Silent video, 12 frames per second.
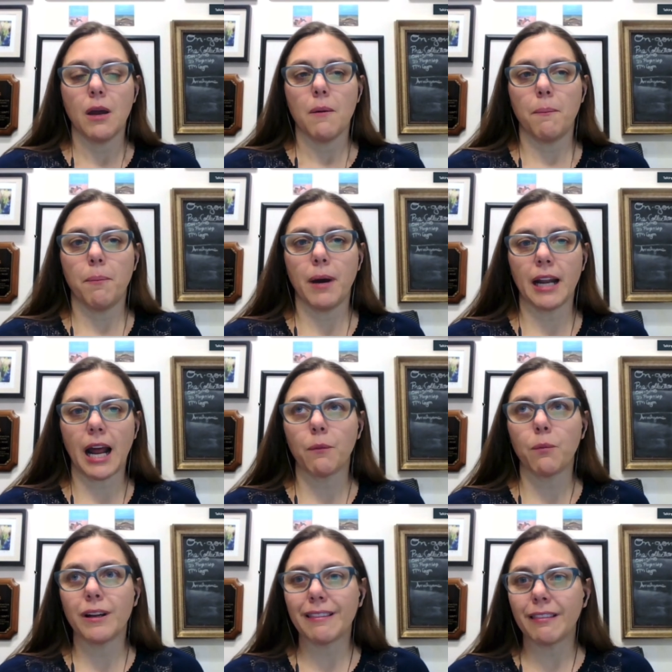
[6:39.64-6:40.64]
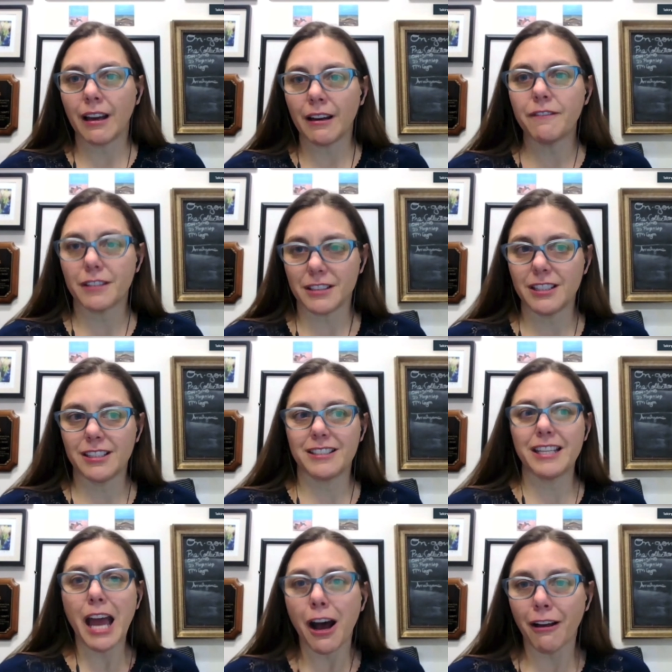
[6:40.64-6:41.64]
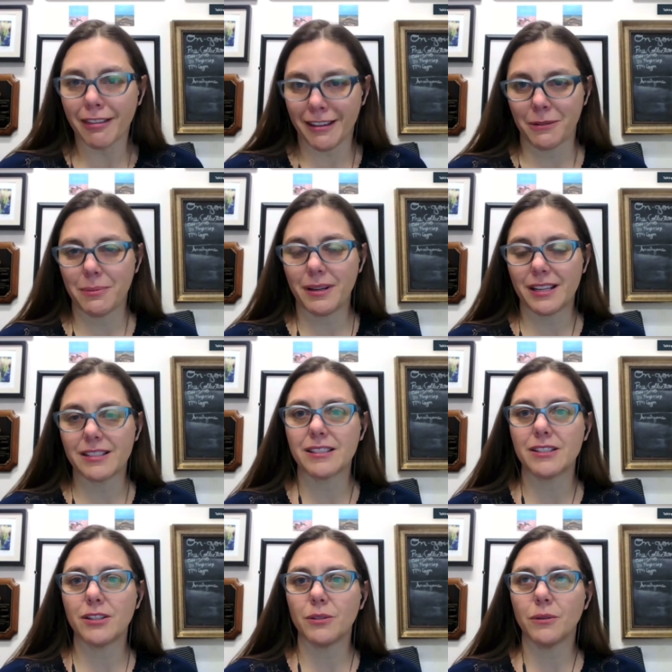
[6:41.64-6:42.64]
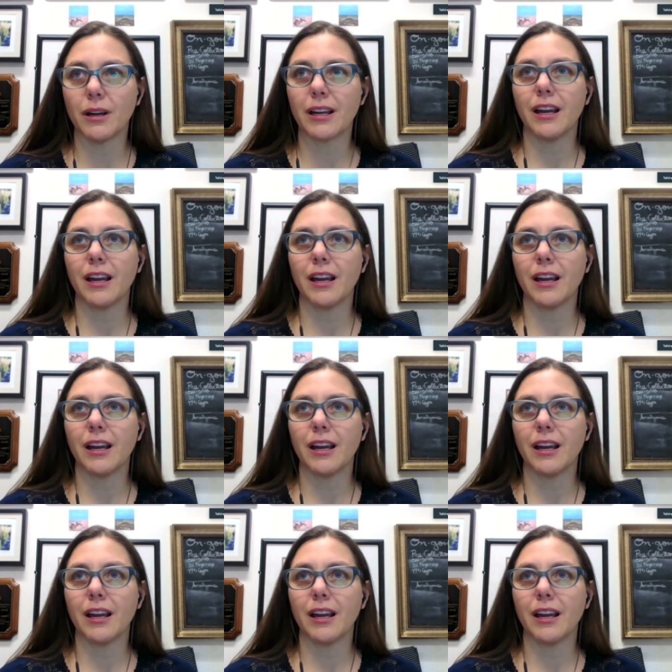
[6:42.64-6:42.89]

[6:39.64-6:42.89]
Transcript: but I would love to tell therapists to,